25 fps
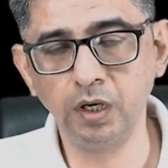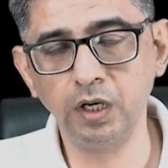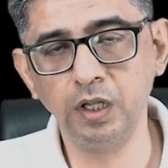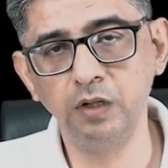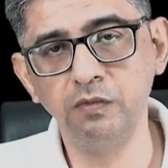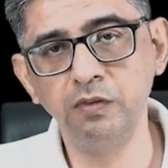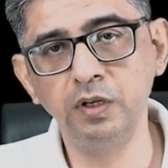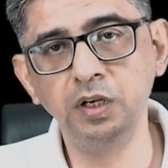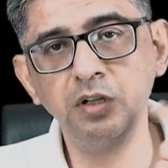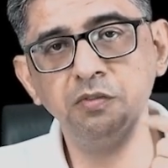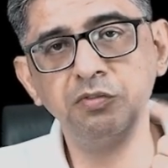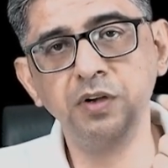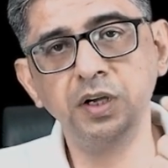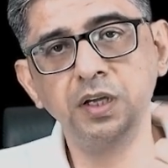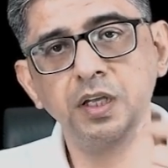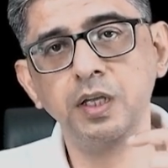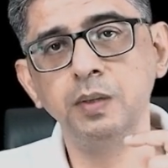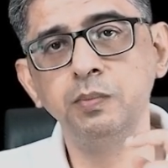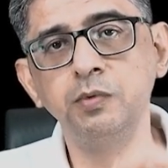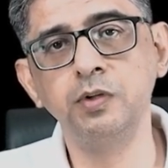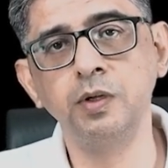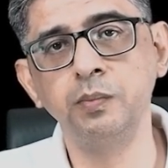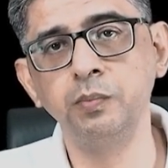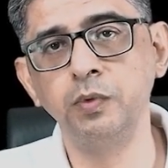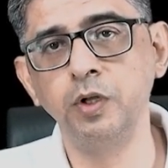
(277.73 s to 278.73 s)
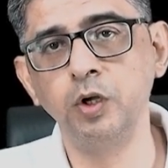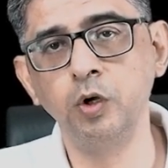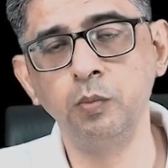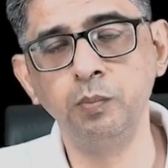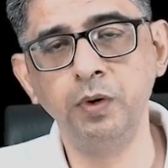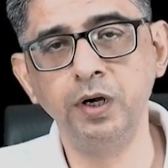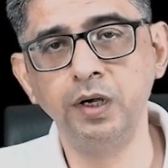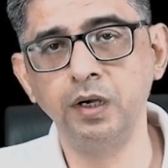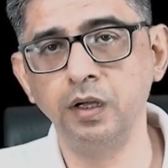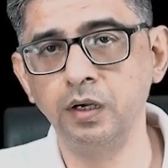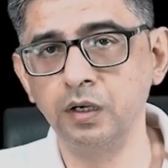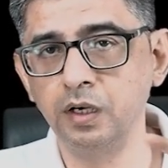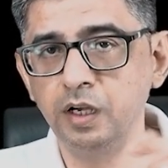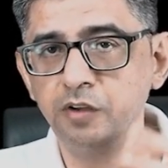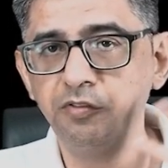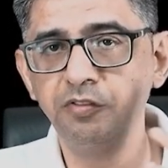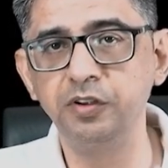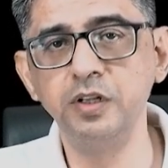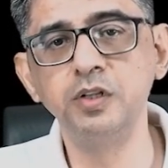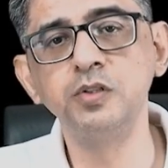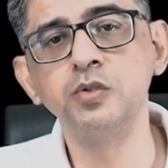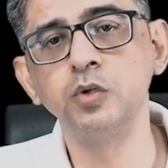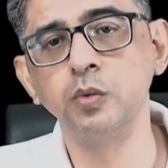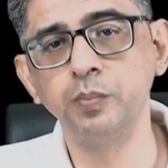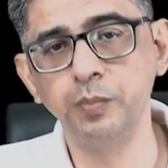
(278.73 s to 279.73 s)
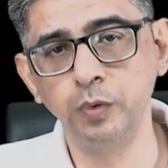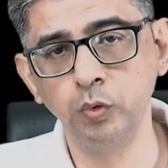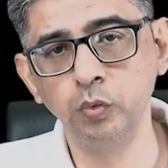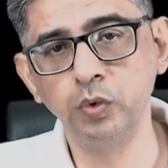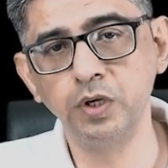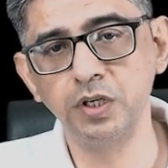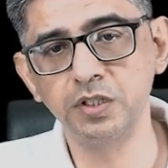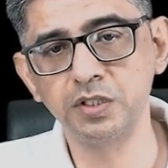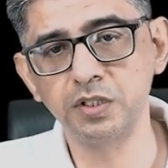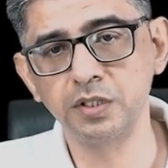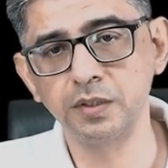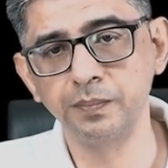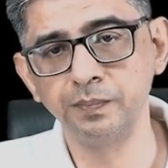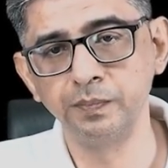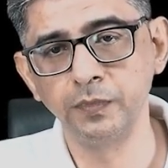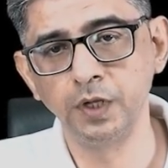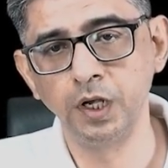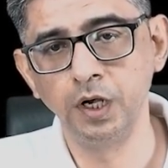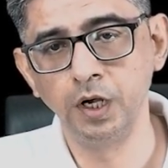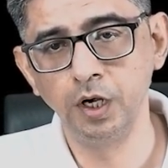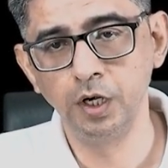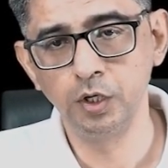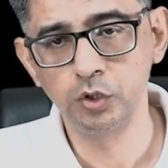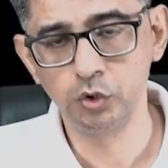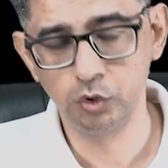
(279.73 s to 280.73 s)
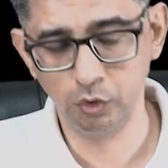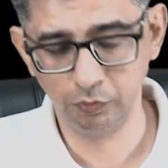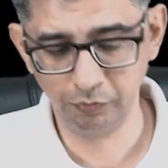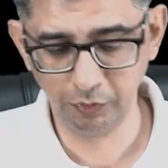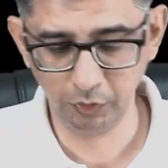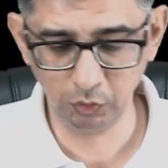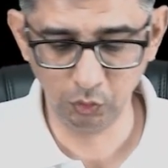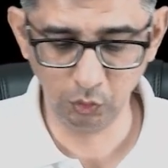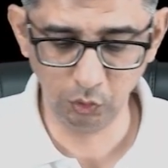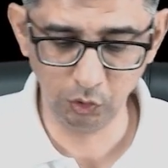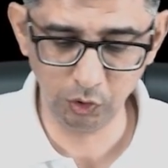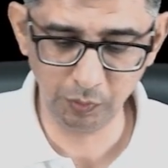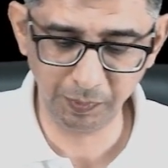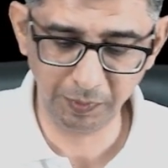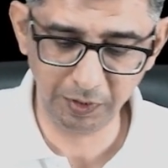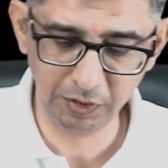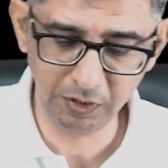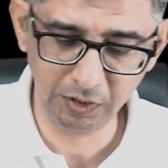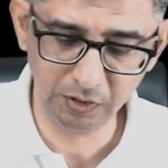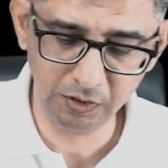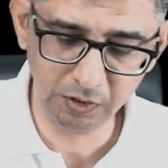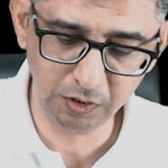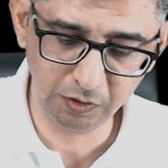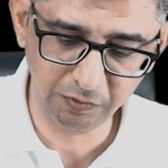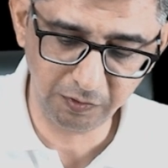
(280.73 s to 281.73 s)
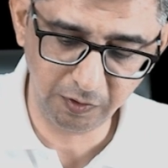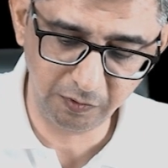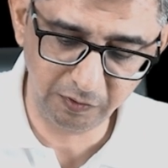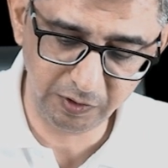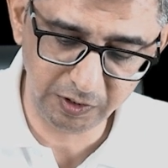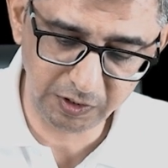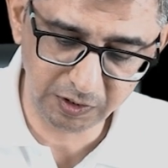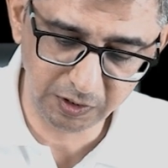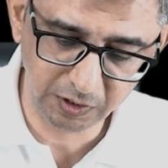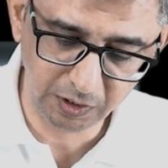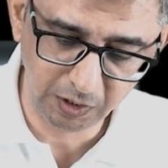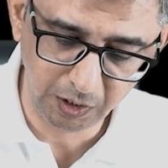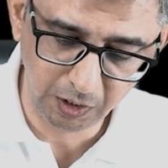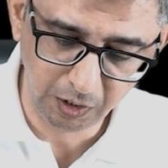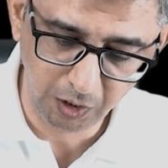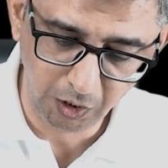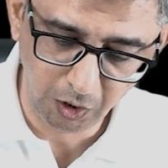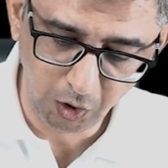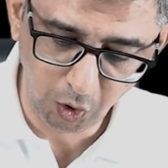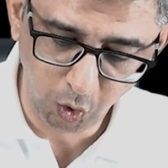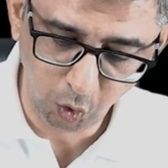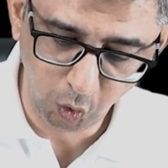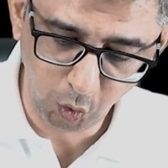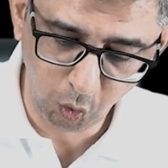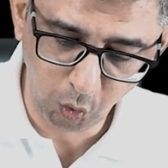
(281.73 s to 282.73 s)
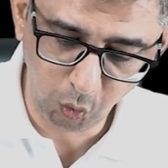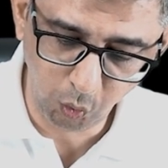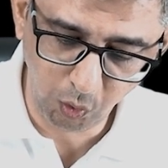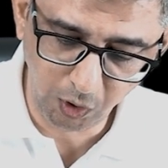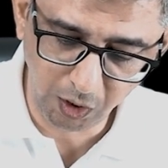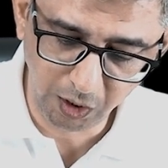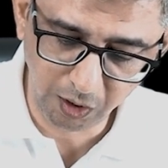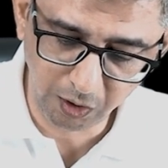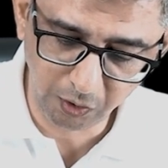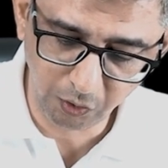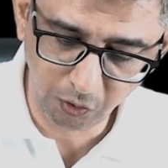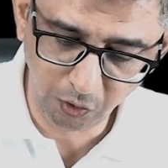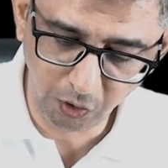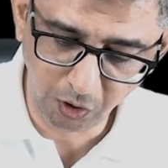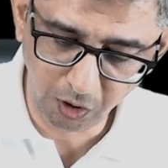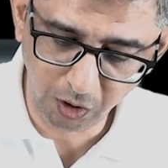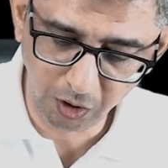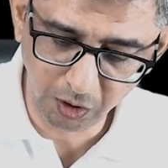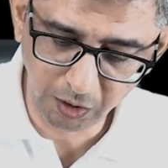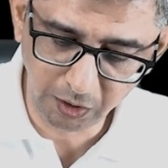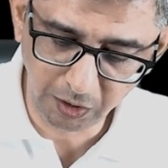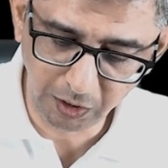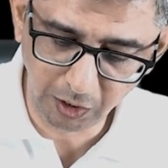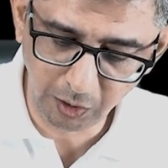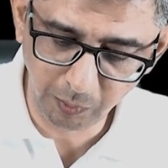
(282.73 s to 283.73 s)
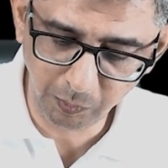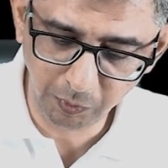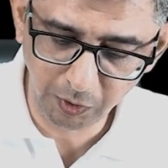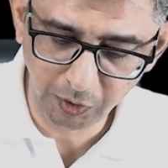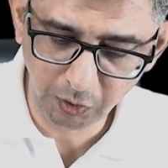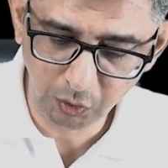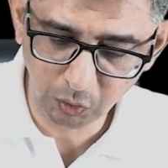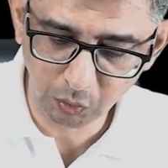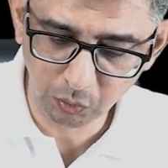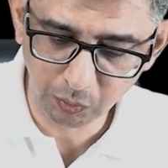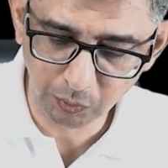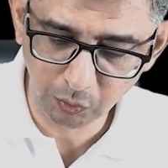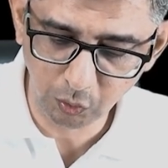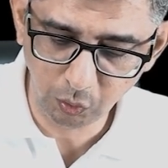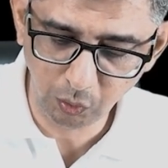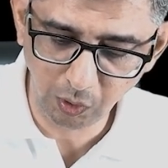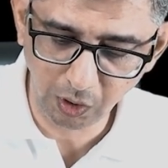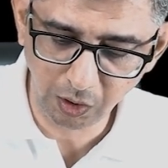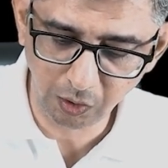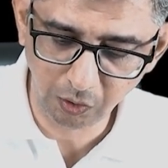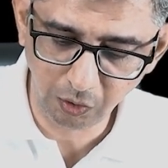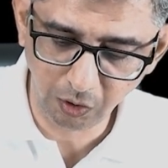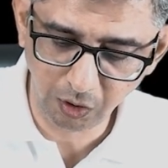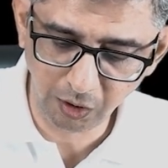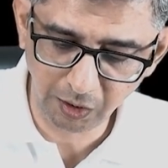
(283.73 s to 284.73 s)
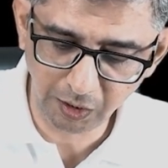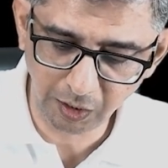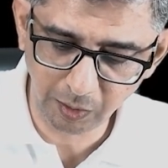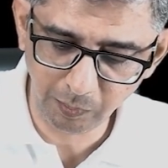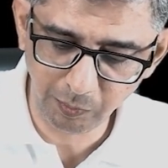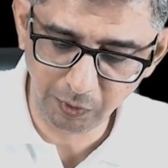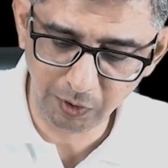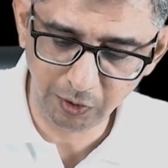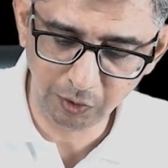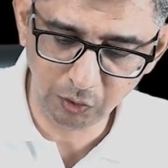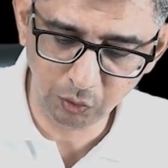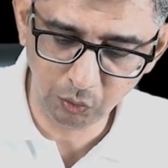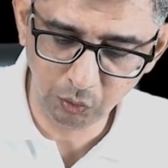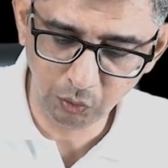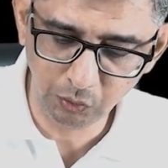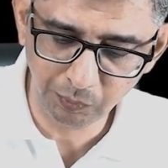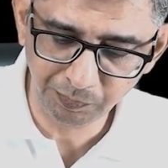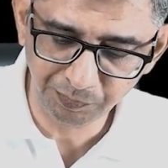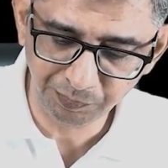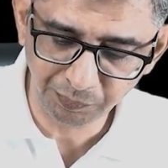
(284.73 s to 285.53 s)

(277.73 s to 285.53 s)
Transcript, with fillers: Even if I keep something in my tongue, I feel so pukish so for those patients of ours who are not able to, who are not able to,